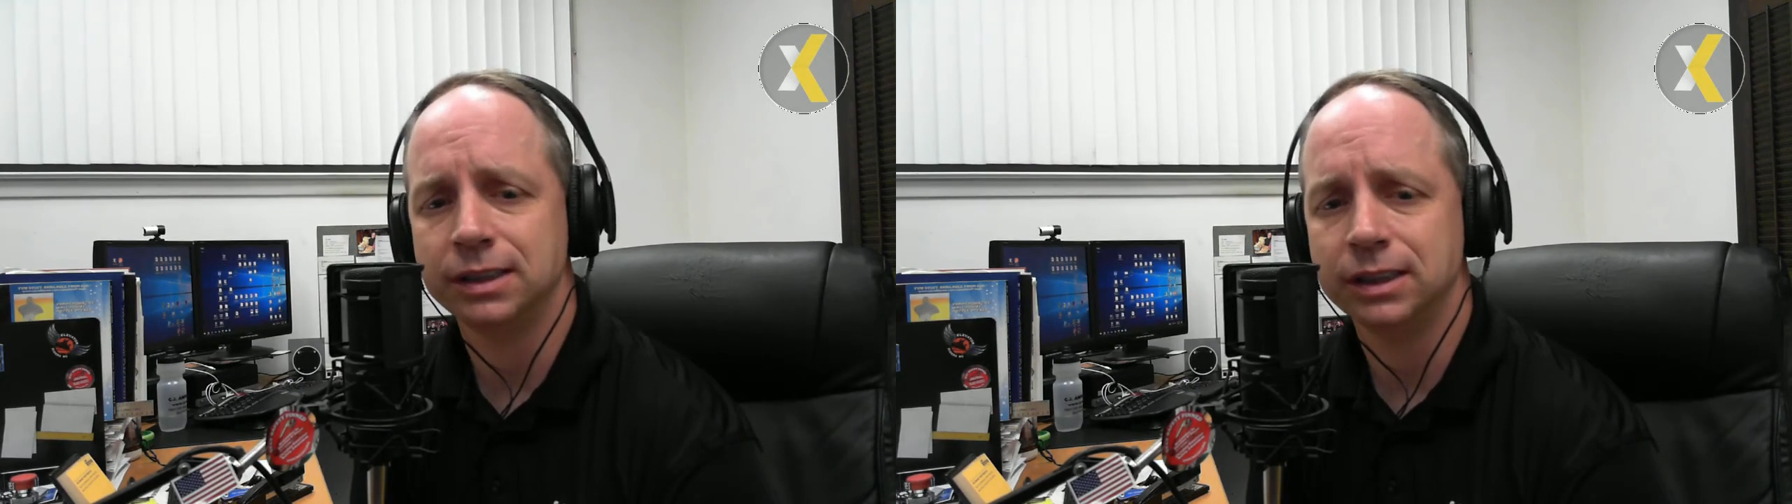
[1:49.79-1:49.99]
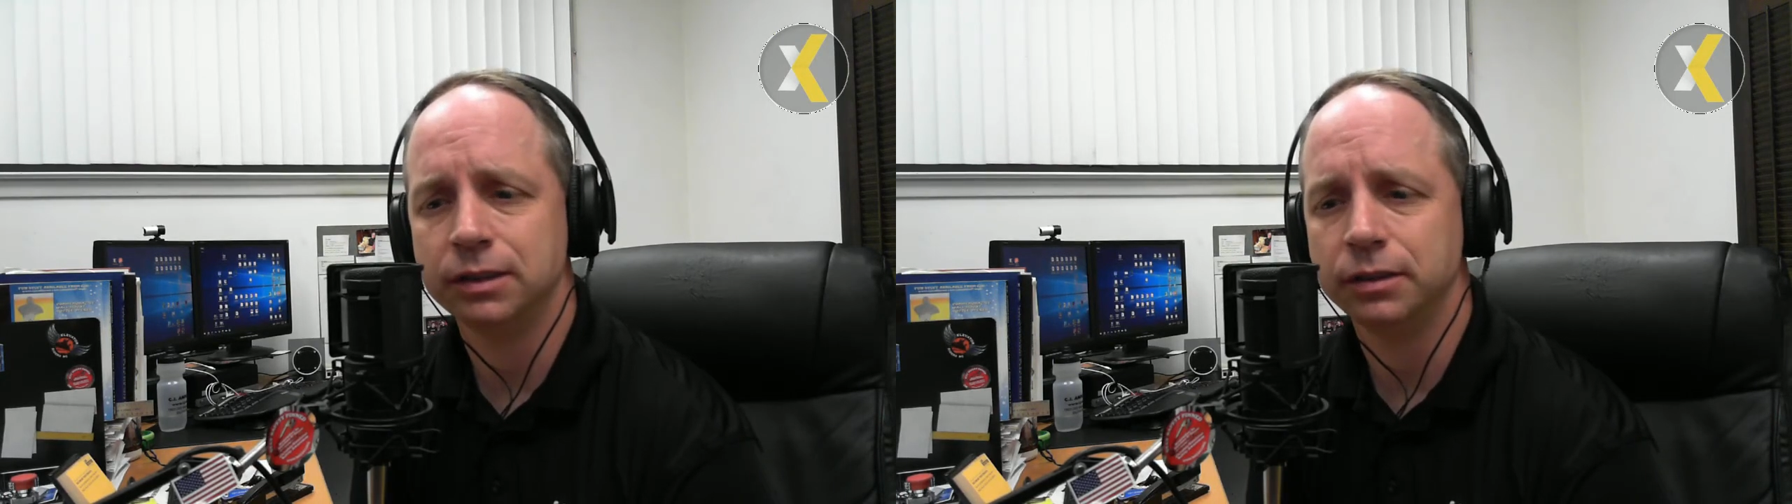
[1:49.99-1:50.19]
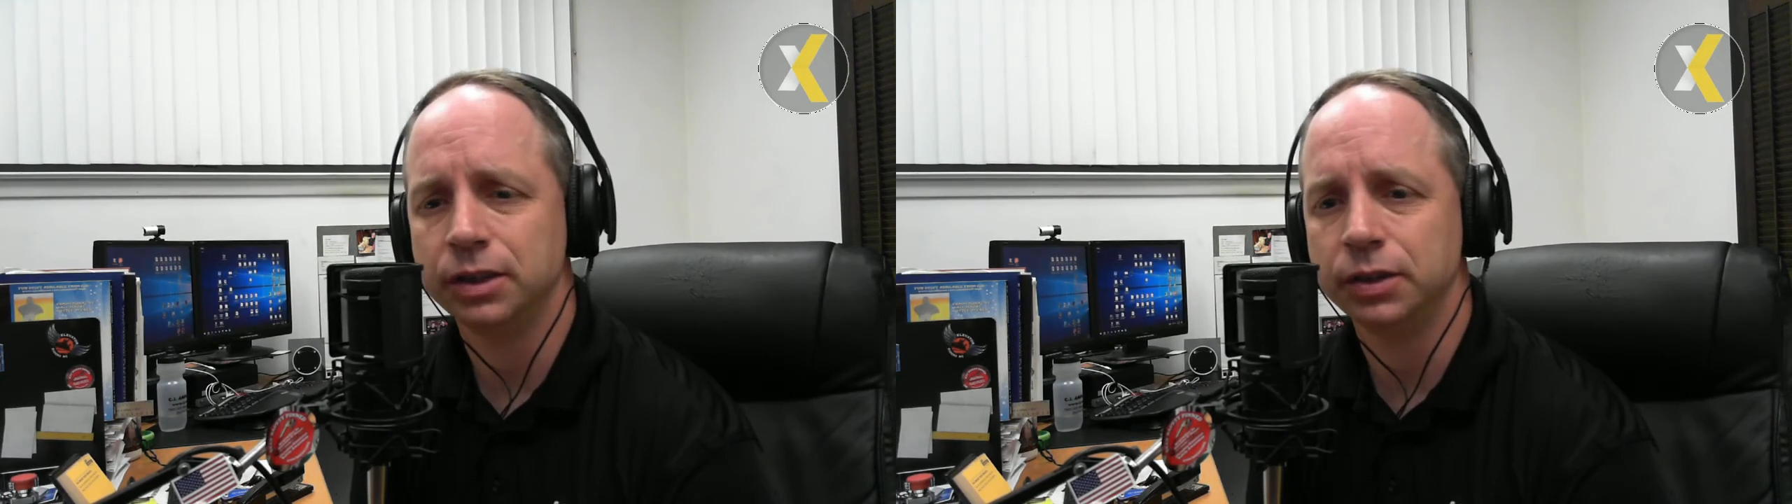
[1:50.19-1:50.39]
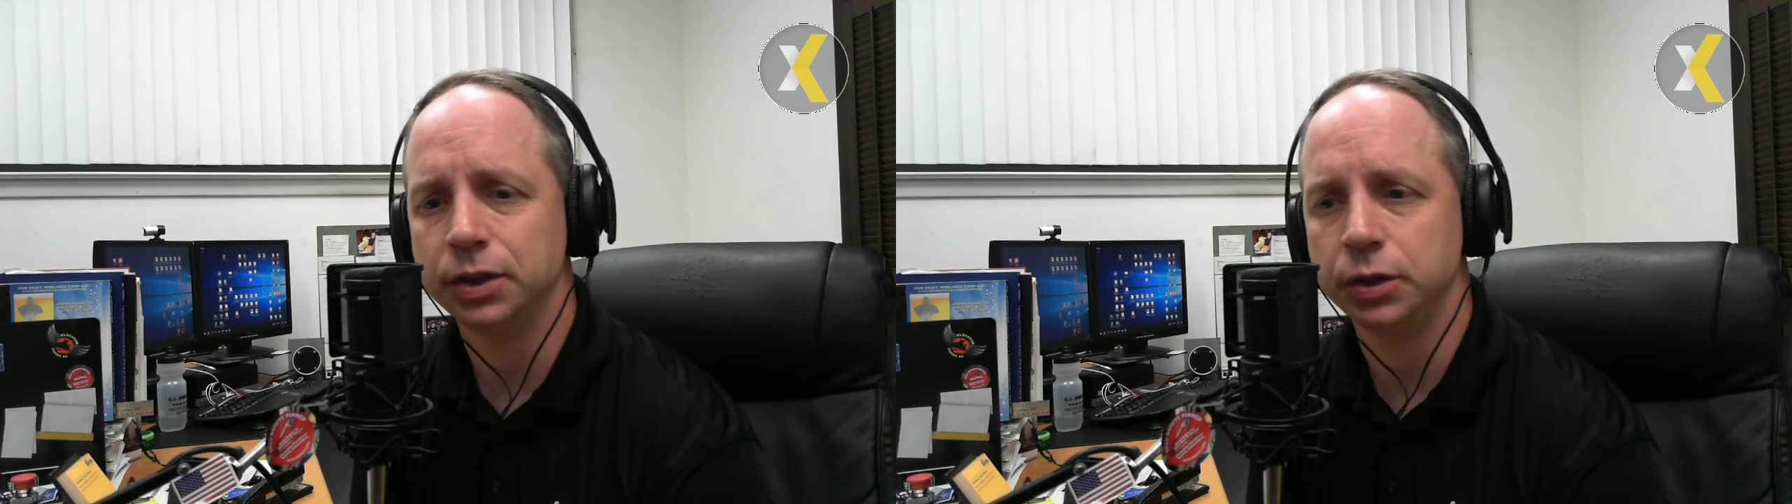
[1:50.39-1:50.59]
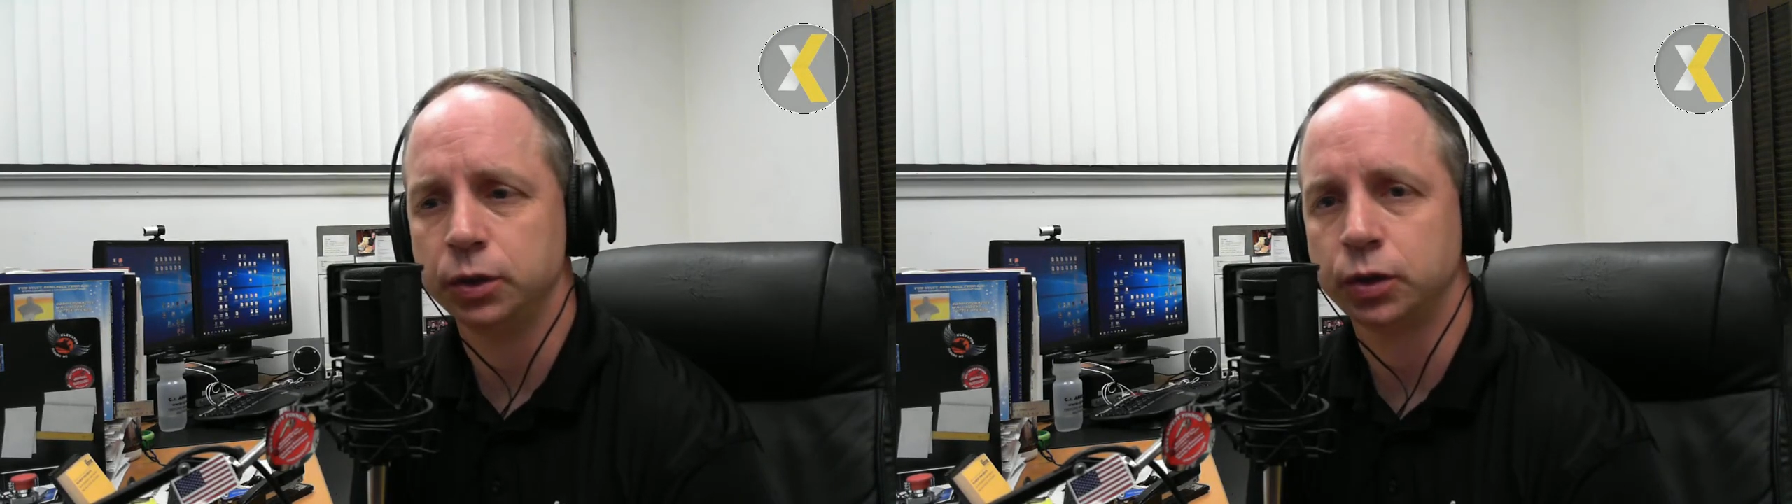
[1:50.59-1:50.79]
you know you're
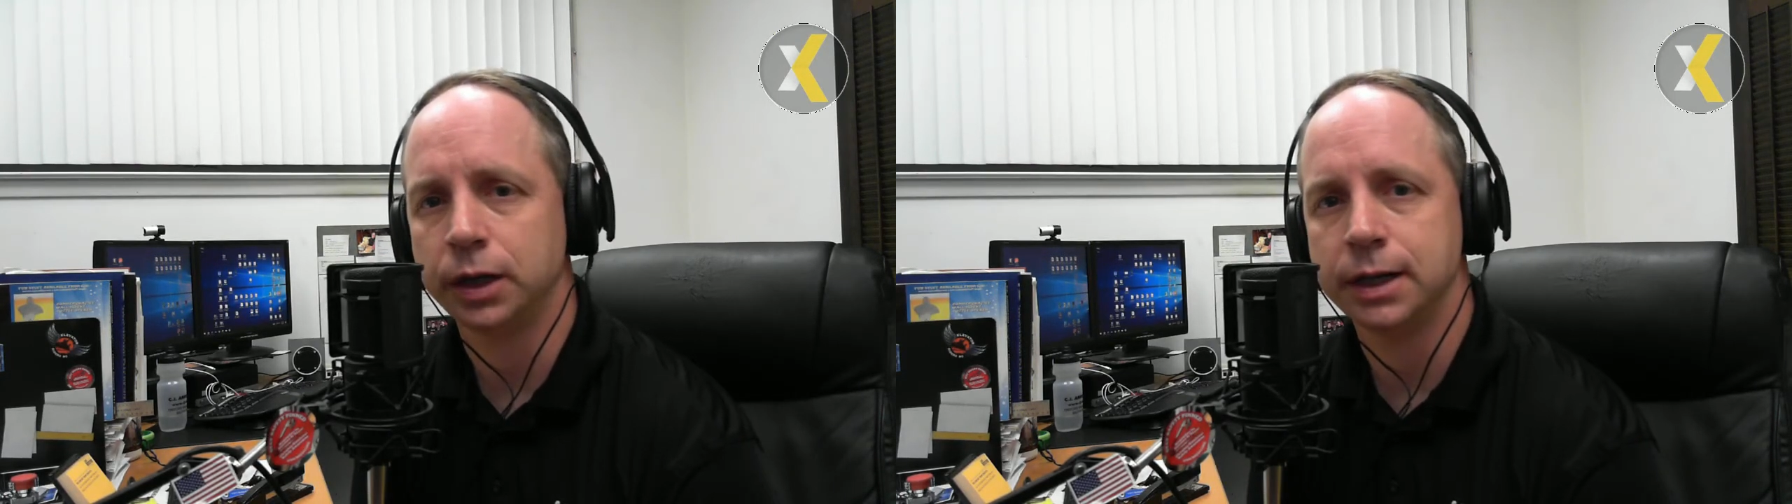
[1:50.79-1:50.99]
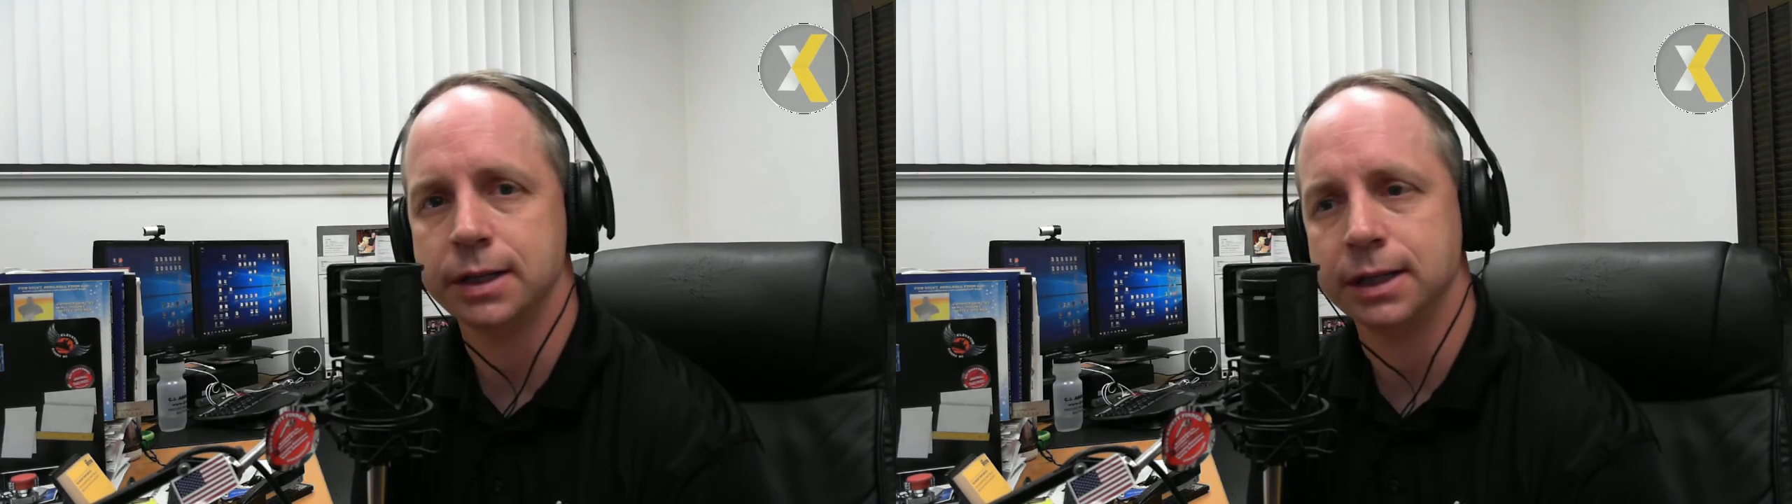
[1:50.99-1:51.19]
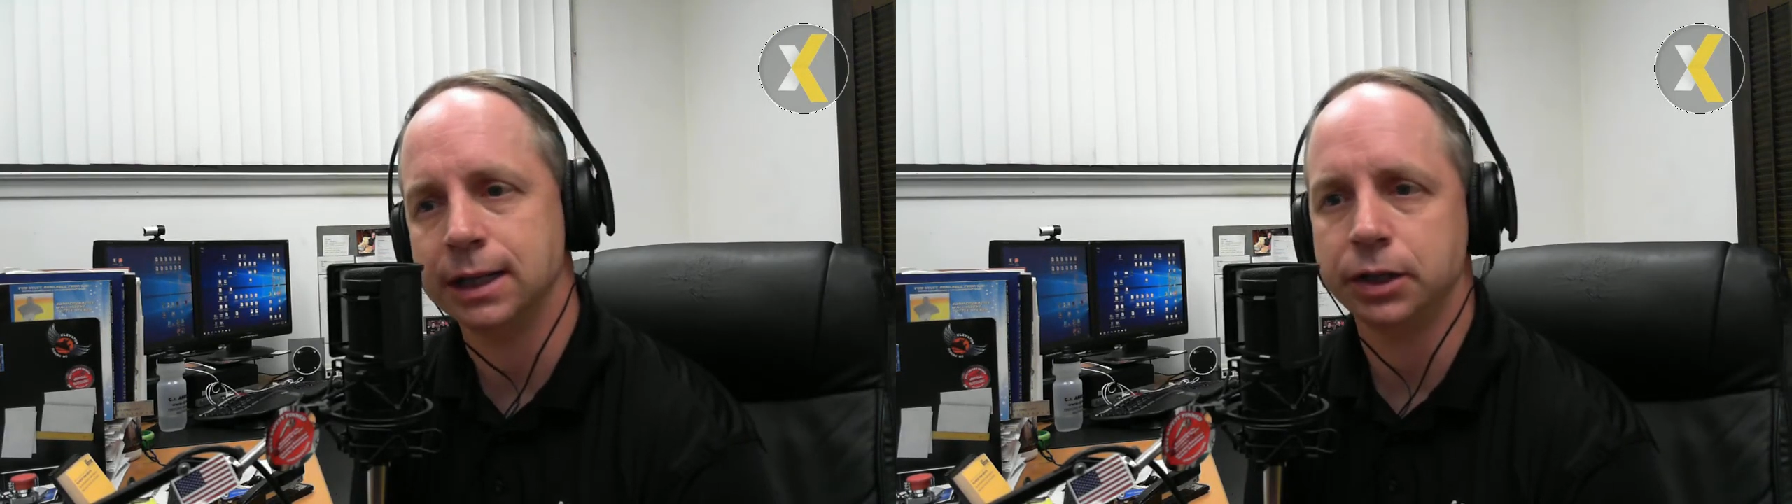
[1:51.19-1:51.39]
you're trying to get